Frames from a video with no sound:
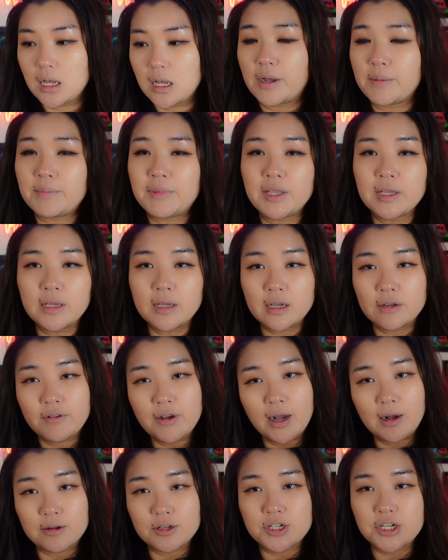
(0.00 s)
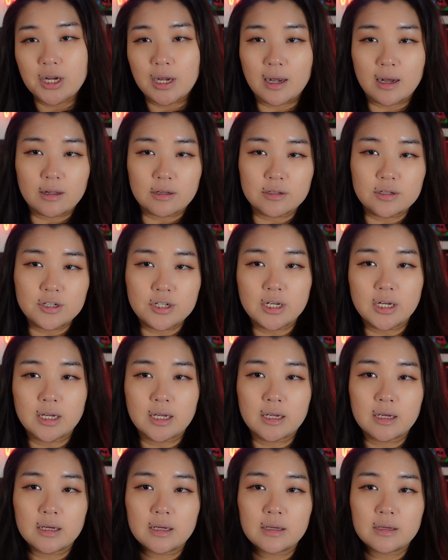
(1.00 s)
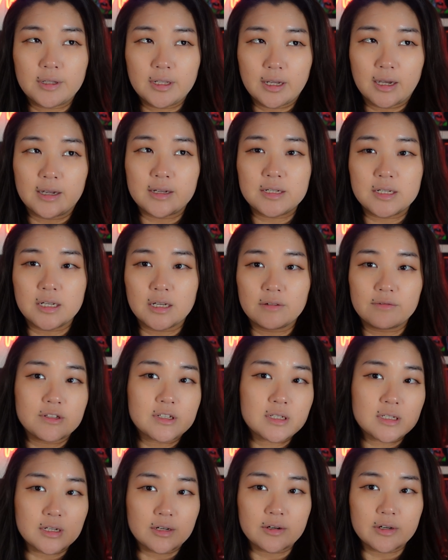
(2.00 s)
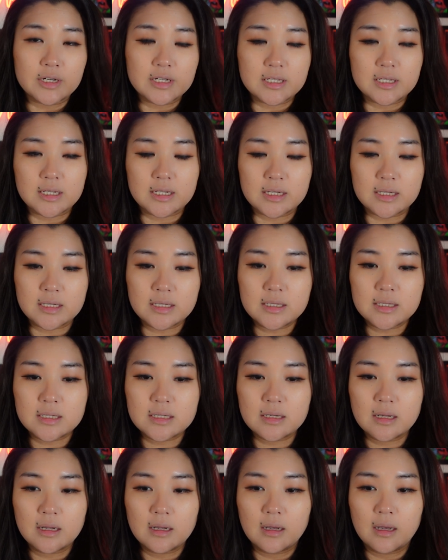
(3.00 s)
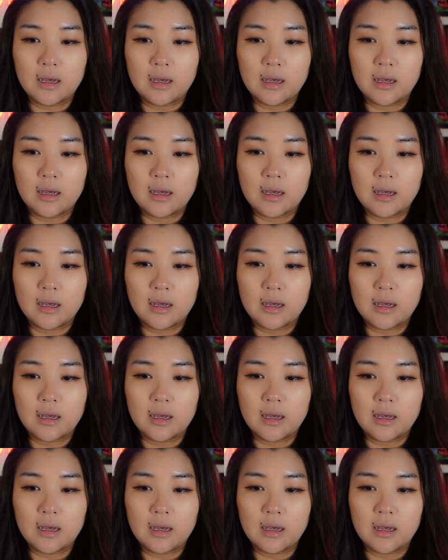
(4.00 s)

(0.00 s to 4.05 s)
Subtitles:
I'm thinking of how challenging the idea of the series is.